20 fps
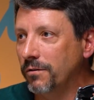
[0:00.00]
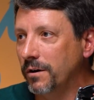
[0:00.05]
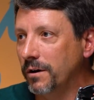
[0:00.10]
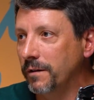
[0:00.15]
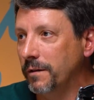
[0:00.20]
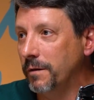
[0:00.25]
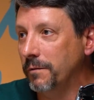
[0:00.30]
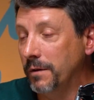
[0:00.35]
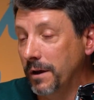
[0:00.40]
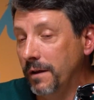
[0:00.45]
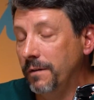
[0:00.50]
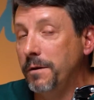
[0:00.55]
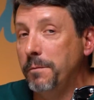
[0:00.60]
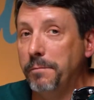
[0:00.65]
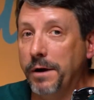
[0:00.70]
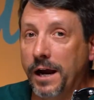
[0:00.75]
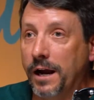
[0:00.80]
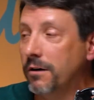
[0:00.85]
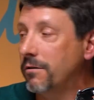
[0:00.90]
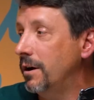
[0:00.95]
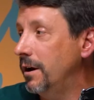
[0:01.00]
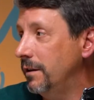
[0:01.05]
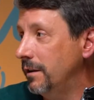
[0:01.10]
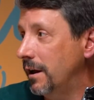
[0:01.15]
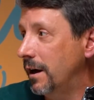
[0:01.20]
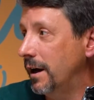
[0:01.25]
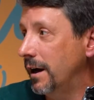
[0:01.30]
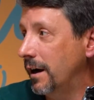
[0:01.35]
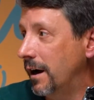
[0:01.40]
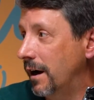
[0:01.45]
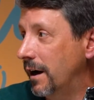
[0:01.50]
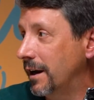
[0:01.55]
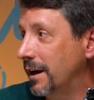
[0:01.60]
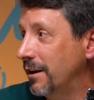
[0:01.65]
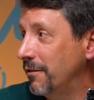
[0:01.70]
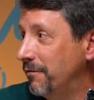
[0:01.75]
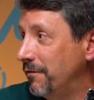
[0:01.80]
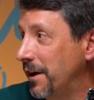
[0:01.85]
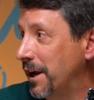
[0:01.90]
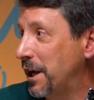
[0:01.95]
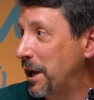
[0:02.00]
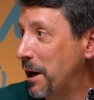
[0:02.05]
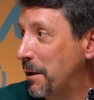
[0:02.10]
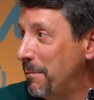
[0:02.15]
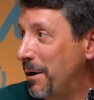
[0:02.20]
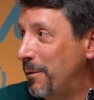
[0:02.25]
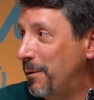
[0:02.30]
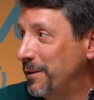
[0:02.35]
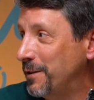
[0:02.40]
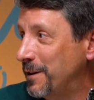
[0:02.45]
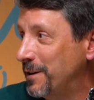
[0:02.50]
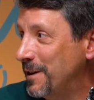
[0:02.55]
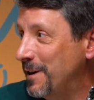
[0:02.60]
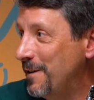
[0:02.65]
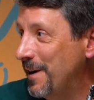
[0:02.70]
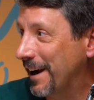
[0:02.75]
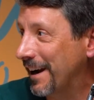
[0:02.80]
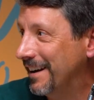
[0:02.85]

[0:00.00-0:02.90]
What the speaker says: and in the background, lying, hiding, and faking about what they're doing.